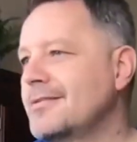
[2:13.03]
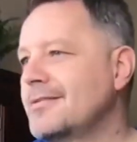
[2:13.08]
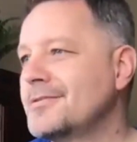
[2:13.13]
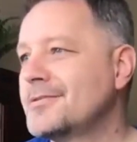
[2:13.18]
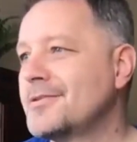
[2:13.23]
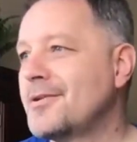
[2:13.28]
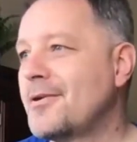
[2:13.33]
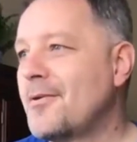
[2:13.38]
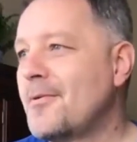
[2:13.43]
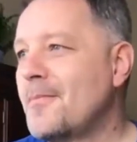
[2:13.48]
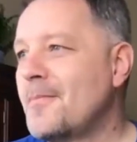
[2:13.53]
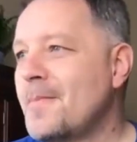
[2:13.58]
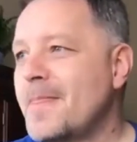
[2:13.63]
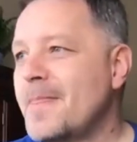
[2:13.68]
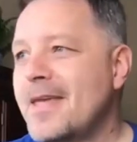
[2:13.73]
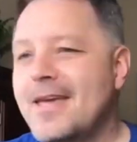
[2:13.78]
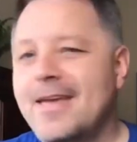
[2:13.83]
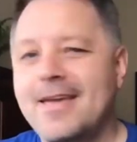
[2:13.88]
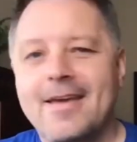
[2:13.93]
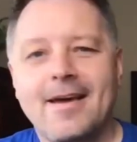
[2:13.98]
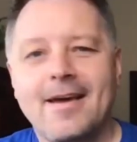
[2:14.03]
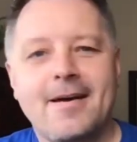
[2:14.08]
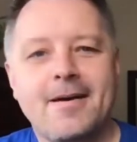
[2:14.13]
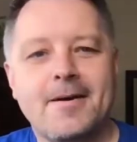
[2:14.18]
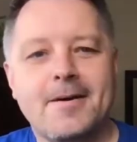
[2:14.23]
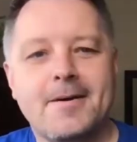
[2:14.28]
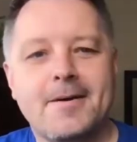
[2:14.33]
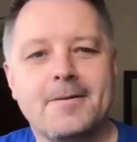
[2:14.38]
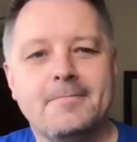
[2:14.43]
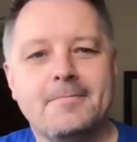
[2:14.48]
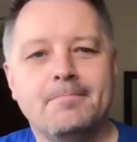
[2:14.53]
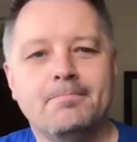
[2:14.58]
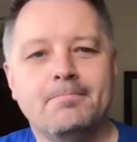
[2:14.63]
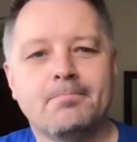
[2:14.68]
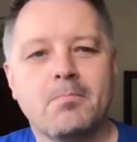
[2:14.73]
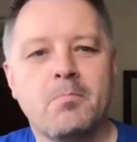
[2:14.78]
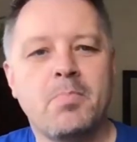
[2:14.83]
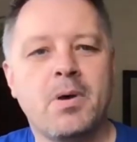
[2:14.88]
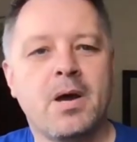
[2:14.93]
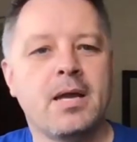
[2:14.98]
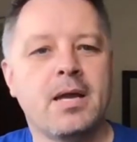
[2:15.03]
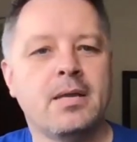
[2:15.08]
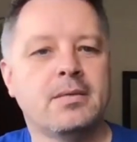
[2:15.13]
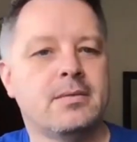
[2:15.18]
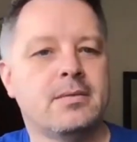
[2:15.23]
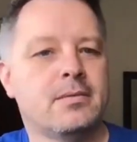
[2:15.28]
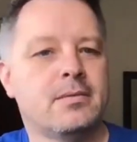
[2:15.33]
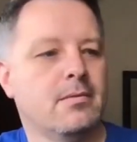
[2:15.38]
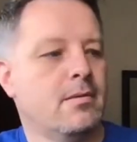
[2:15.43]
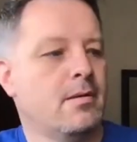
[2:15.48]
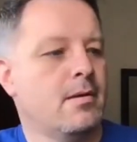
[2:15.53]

So, um, but